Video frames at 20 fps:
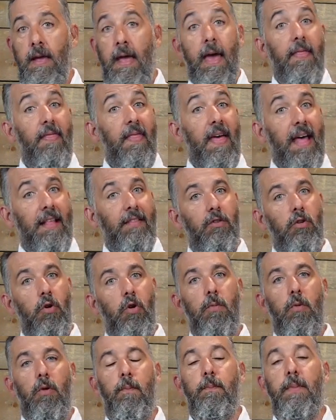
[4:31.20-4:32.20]
And that's
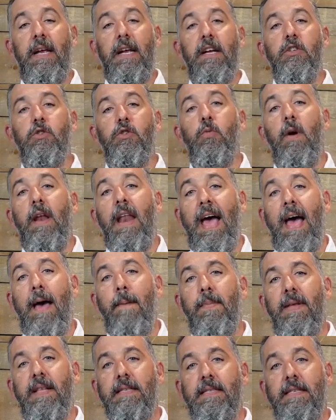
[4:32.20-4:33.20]
normal, because what
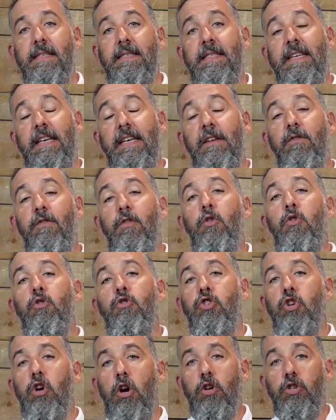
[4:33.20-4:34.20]
happens is the
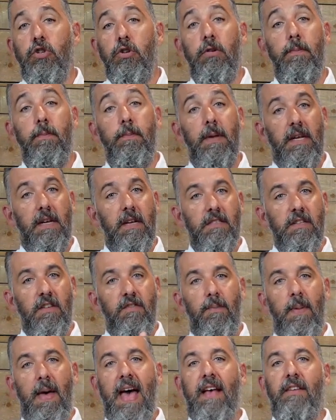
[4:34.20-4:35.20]
inverter charger, because
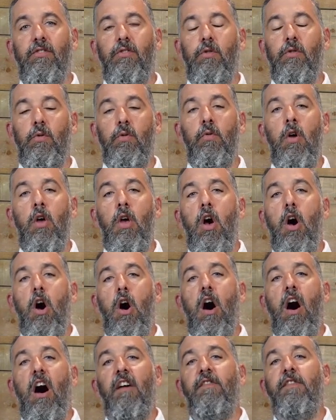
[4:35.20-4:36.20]
of pass-through,
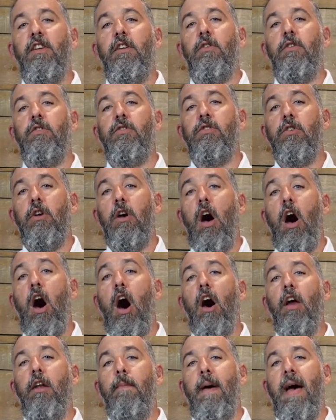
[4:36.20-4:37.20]
offers
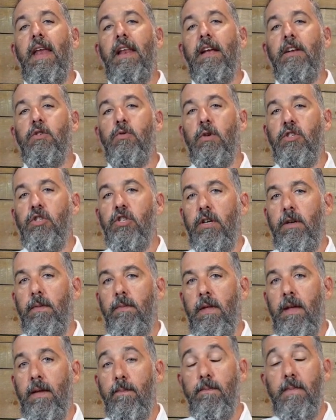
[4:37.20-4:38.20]
automatic switching.
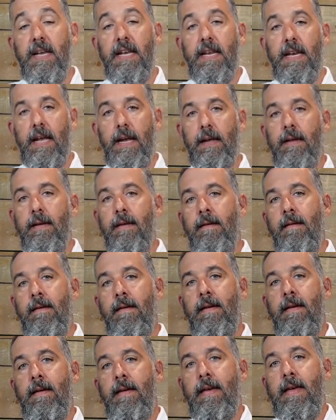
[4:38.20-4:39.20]
Meaning,
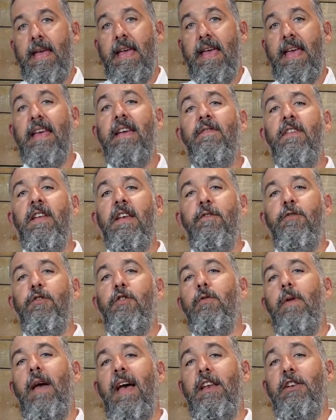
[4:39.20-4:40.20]
even if
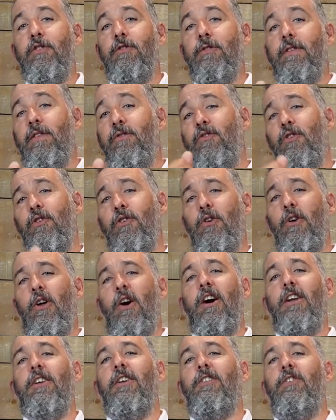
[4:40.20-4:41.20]
you had your inverter
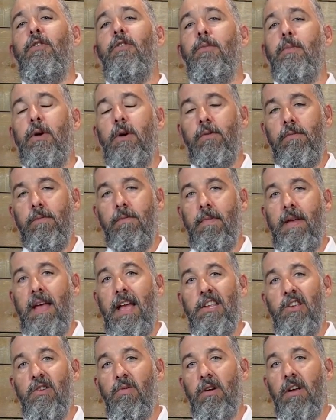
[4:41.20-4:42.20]
on your boat
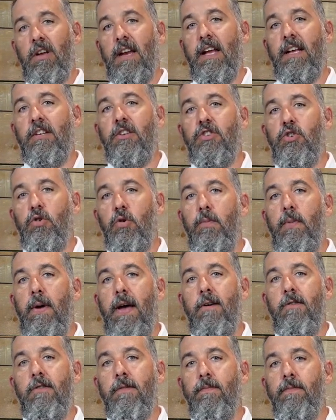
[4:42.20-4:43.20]
and you were connected to shore
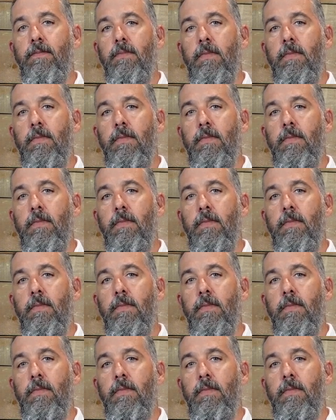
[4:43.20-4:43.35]
power,